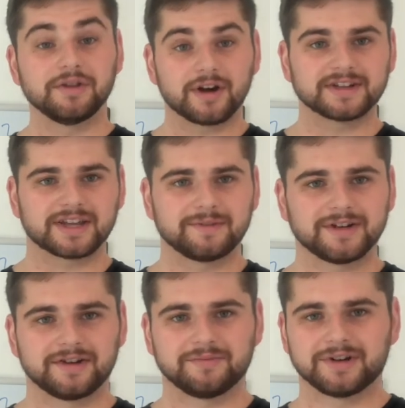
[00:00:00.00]
you guys camped
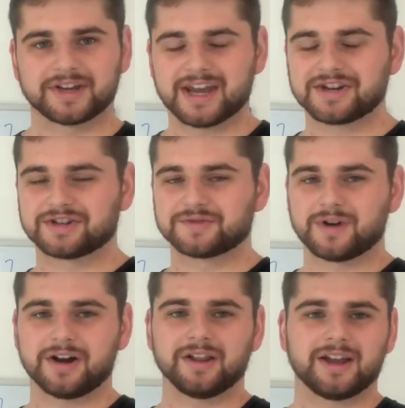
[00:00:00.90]
out in a bit of cash as
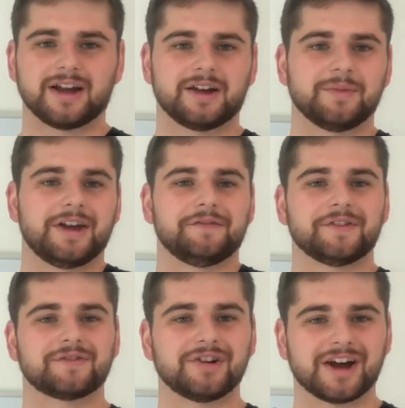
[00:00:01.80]
well? If
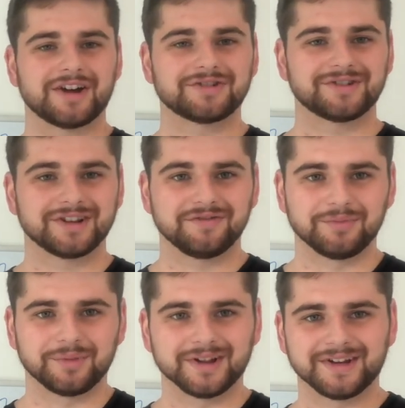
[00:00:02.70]
you've got
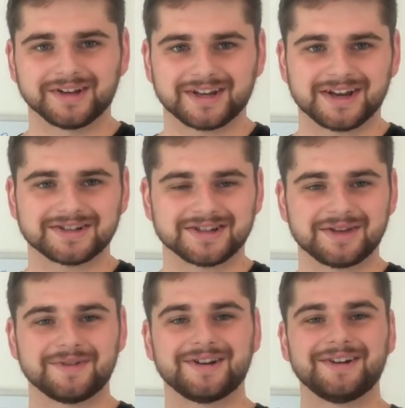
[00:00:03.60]
$111 billion in cash,
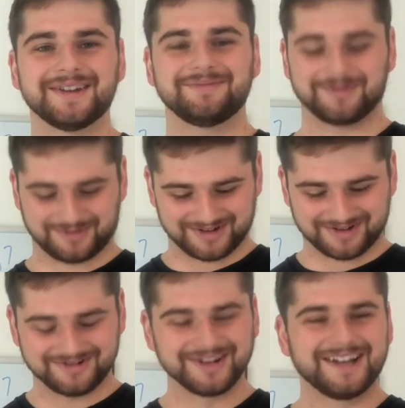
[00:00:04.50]
let me know. That'd be pretty
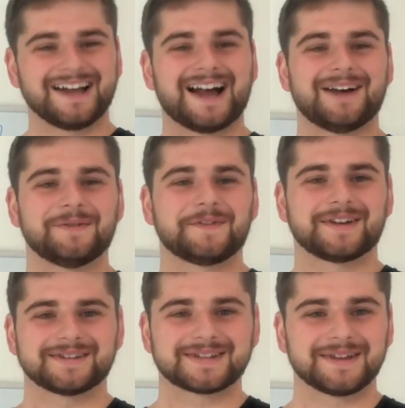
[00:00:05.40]
cool. If you
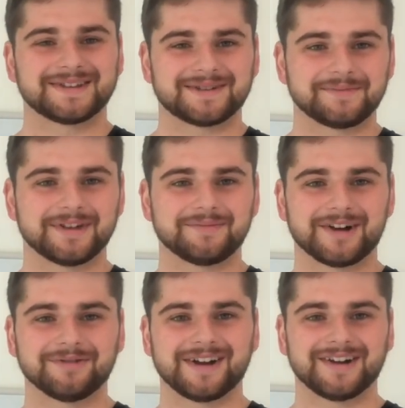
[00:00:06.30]
could send some of that
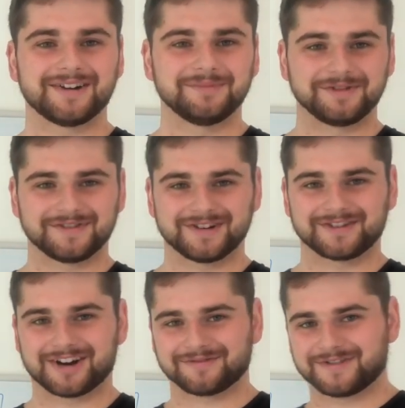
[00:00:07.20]
my way, I'd be very,
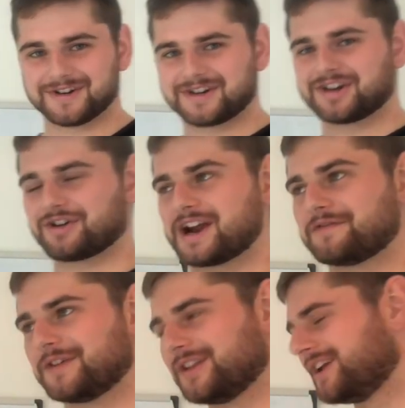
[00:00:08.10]
very
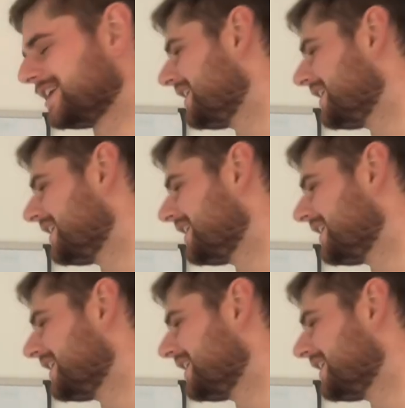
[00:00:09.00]
grateful.